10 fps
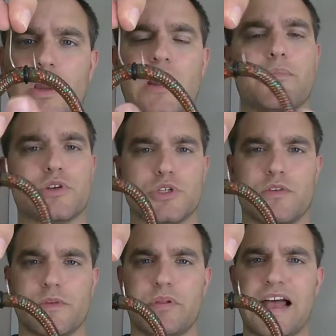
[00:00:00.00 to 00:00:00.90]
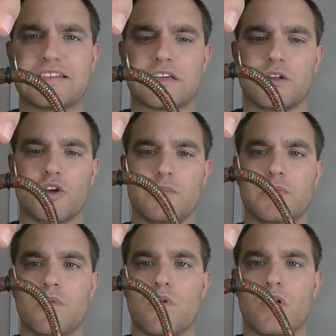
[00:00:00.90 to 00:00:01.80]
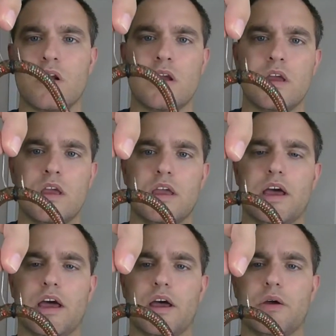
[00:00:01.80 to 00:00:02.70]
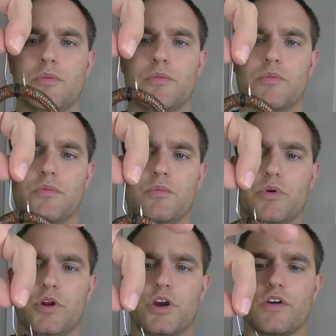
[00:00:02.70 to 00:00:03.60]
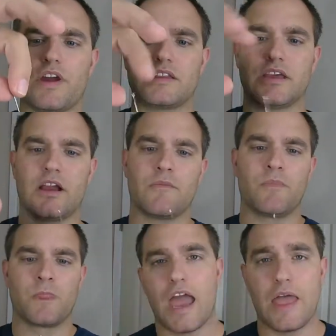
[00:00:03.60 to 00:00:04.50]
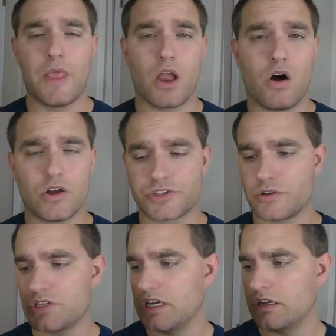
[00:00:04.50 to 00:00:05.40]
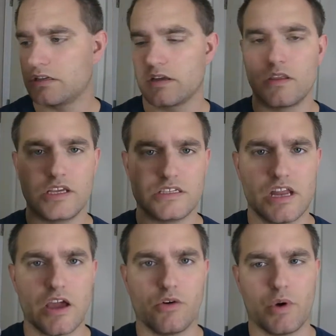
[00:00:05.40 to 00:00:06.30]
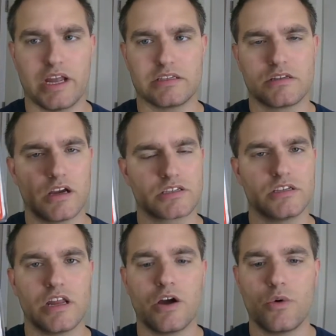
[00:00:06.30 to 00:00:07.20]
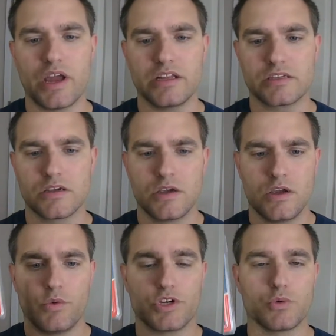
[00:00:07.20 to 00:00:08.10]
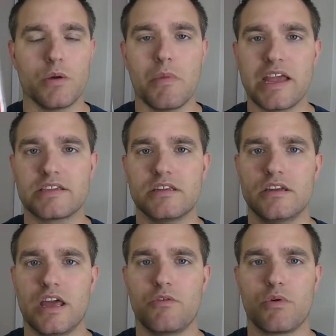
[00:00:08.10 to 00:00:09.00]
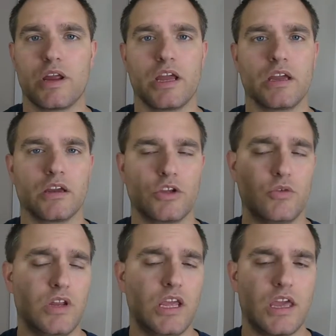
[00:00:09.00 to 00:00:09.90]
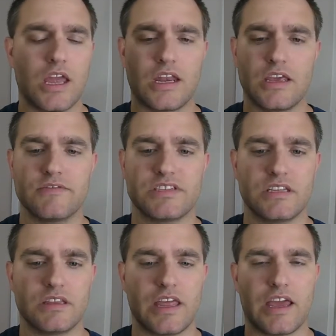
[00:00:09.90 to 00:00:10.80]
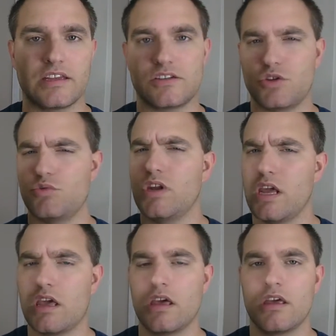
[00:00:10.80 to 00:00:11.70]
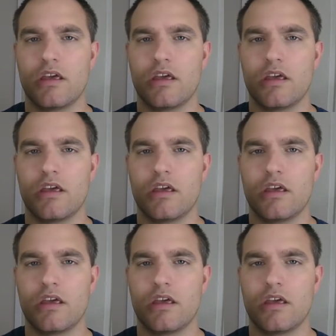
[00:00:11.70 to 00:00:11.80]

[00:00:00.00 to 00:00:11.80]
kind of preserve the plastic a little bit more, but hook it right there. And they also sent these nail weights, tungsten nail weights, which is what makes the Ned rig unique and gives it that unique